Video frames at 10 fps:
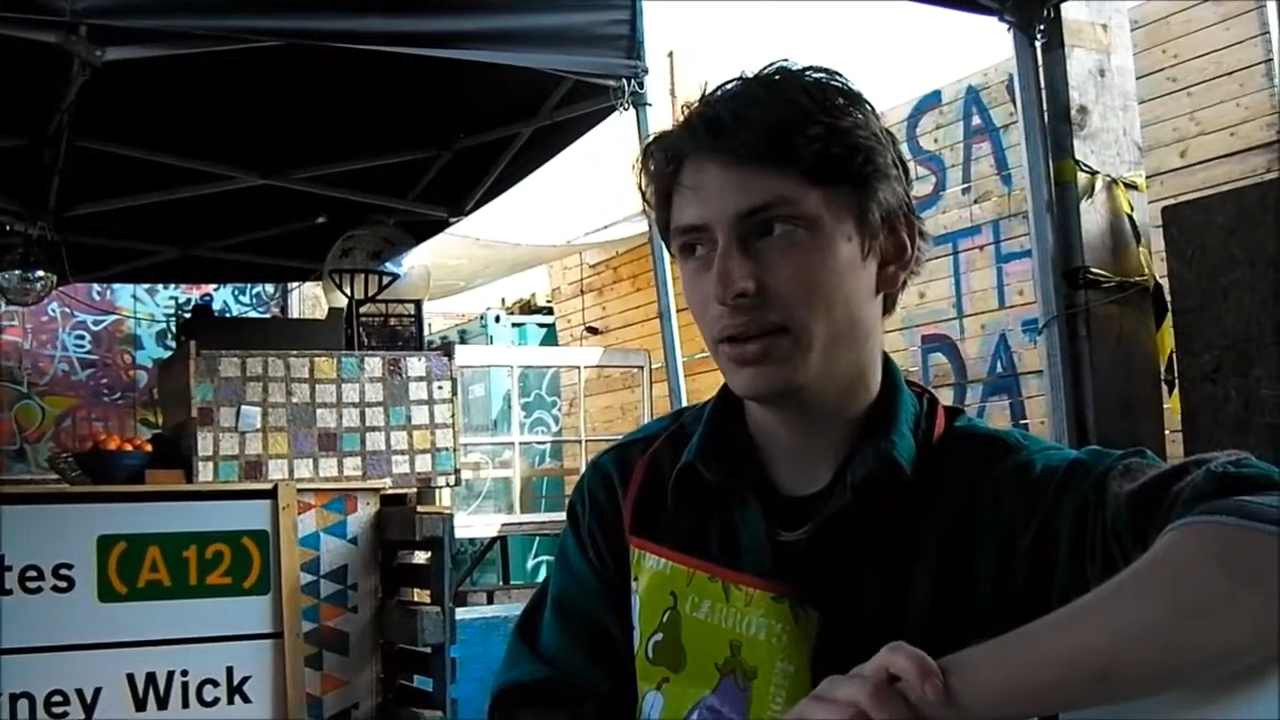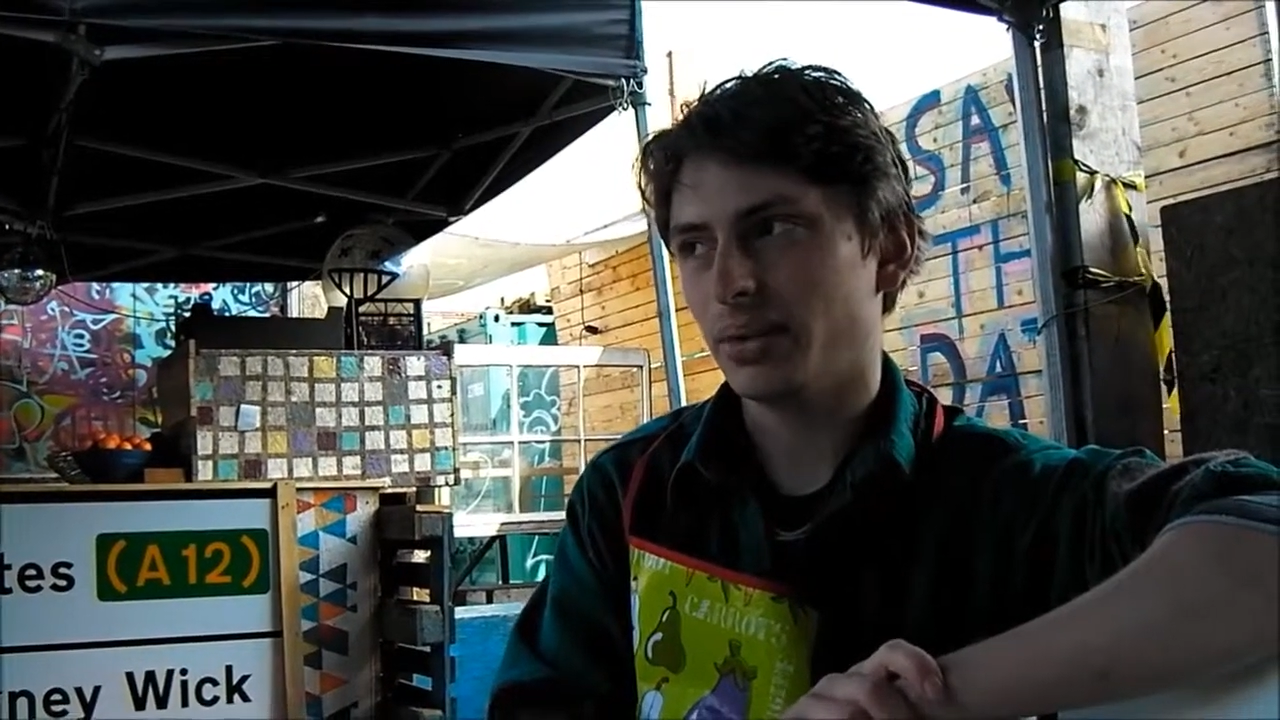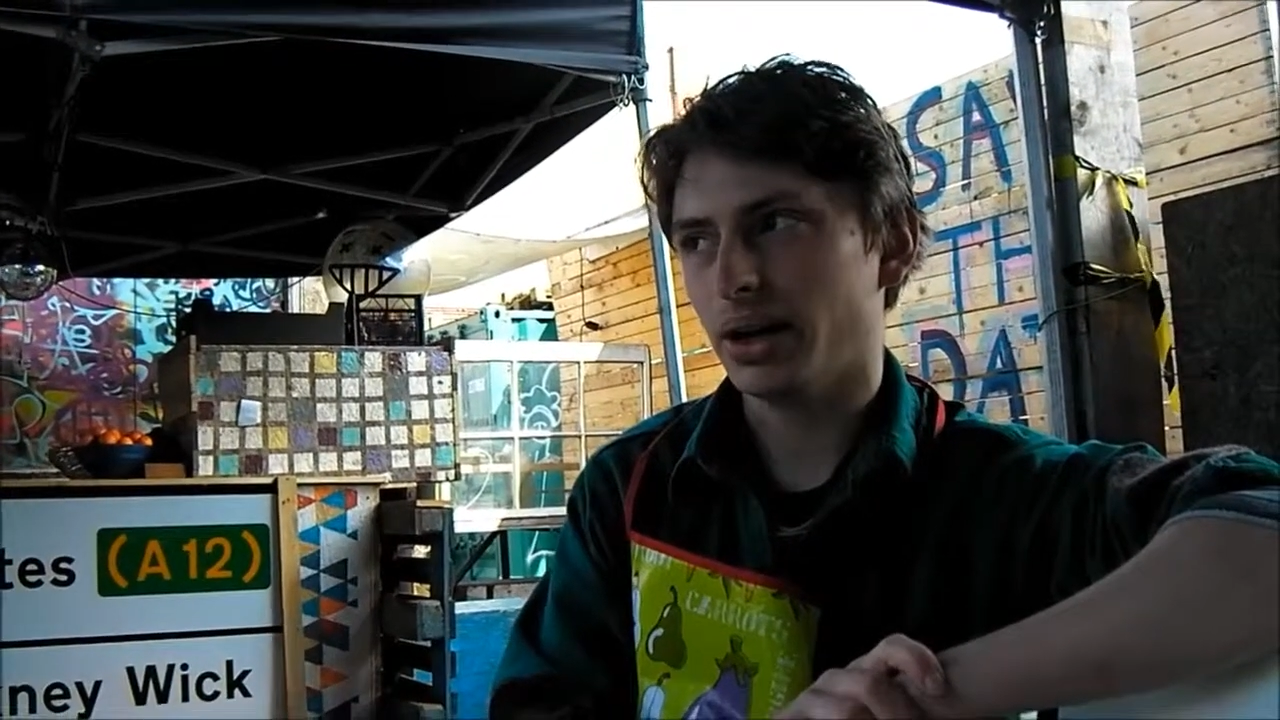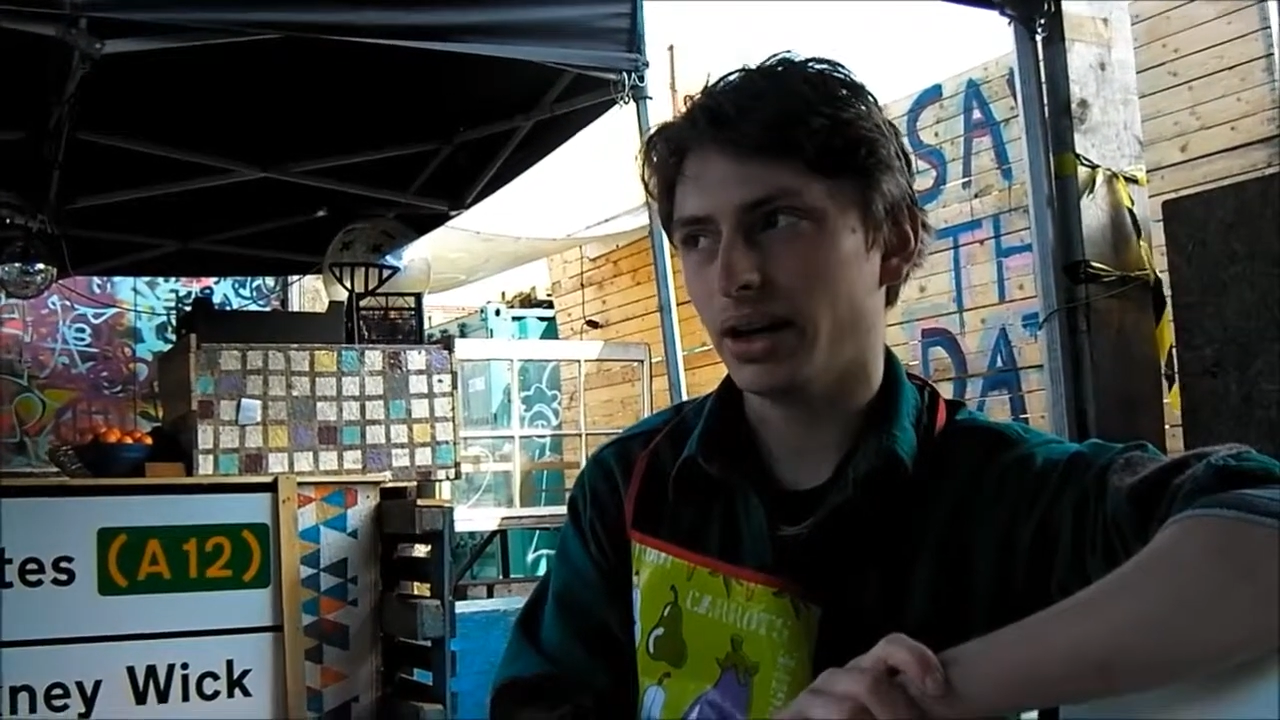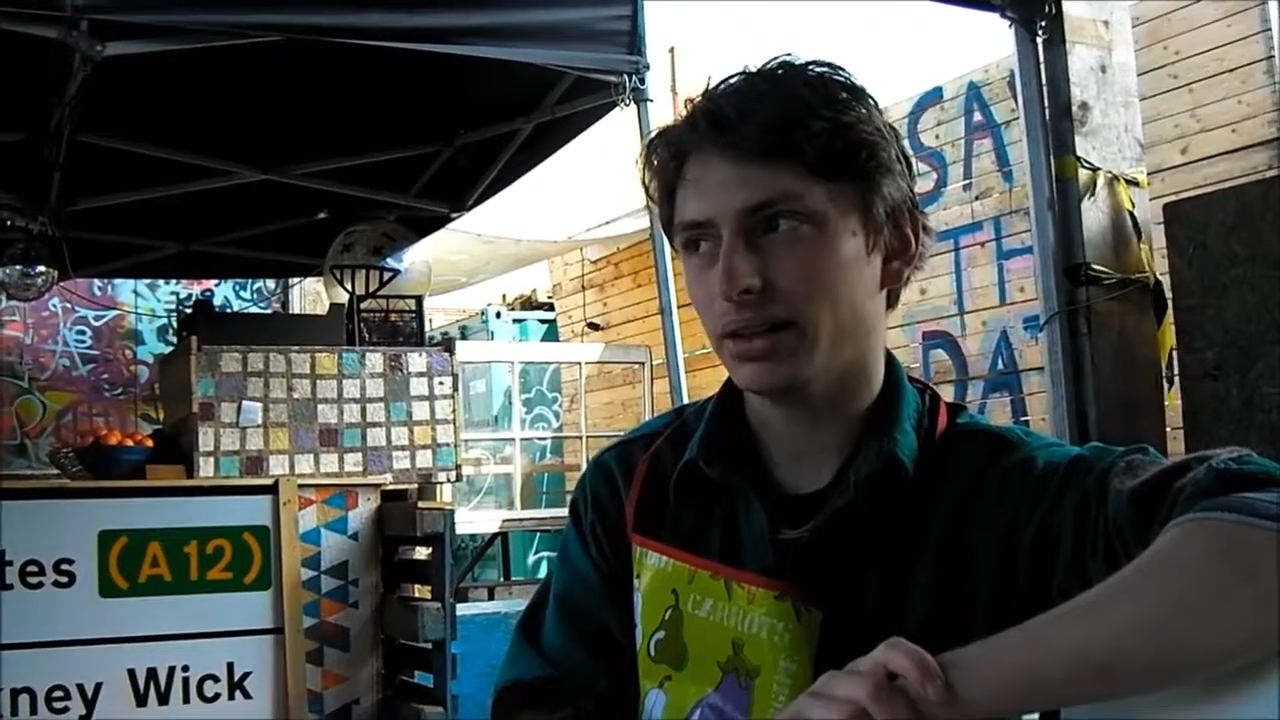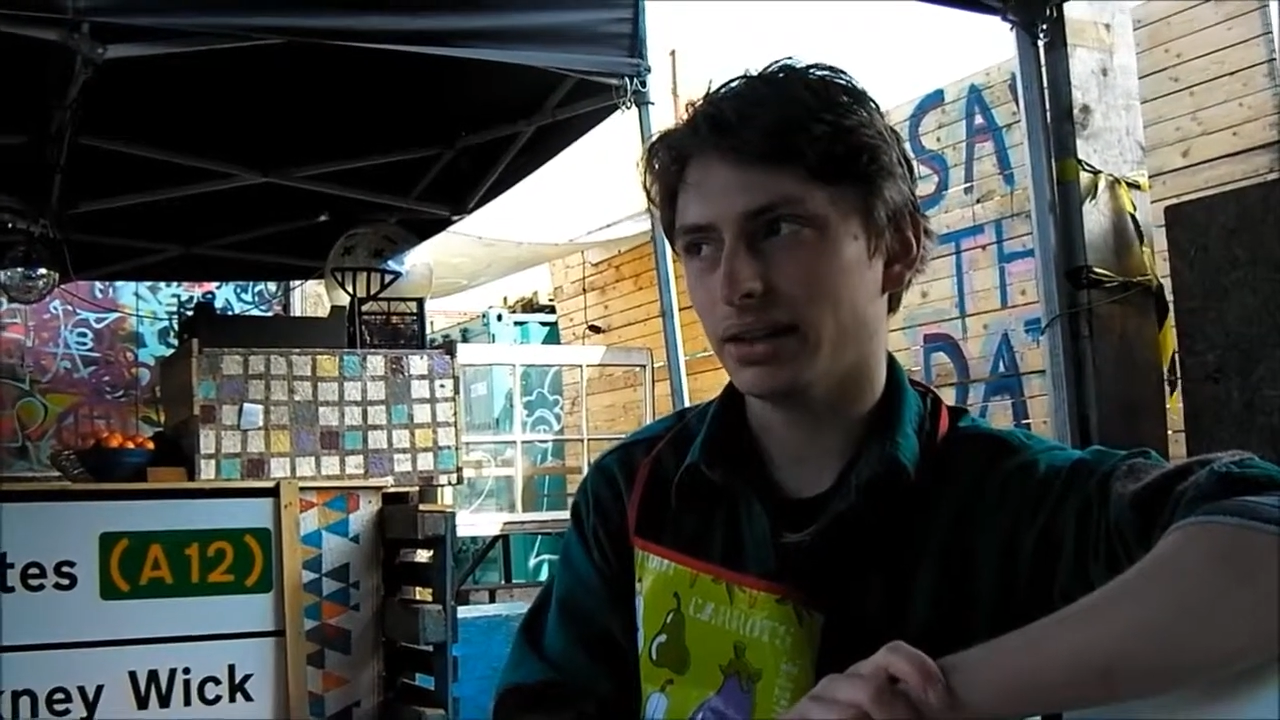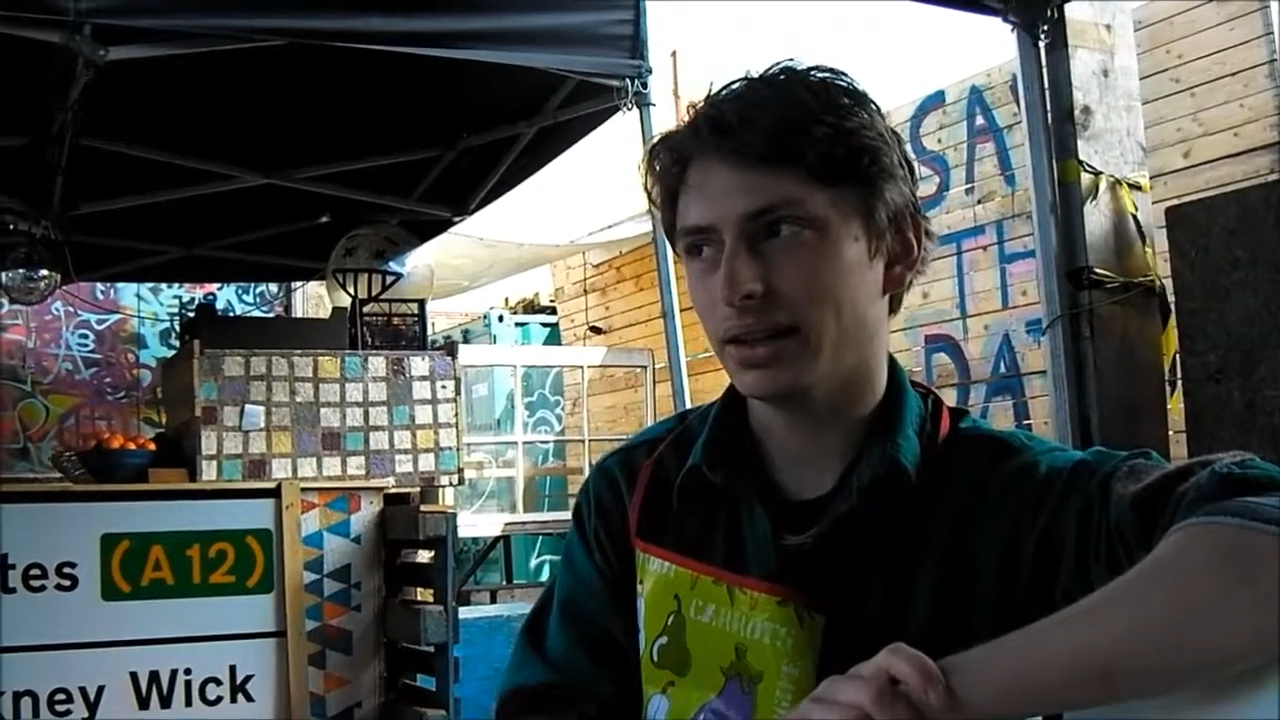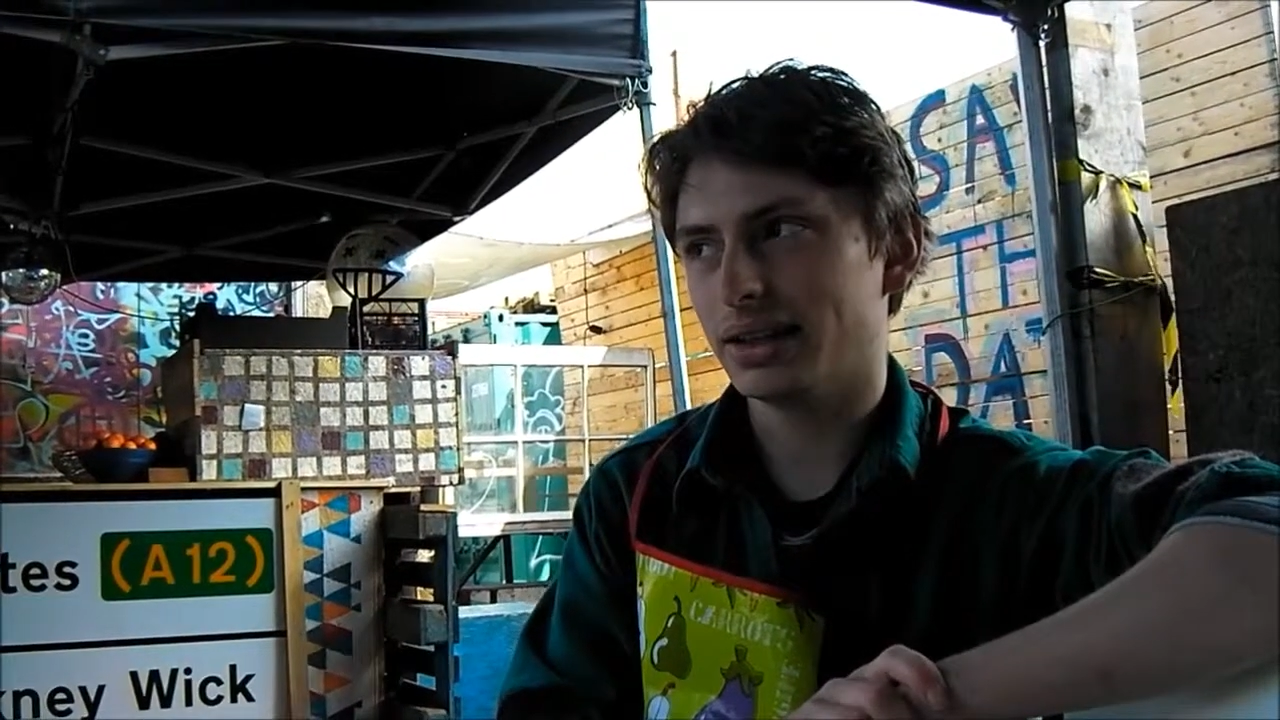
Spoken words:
Well,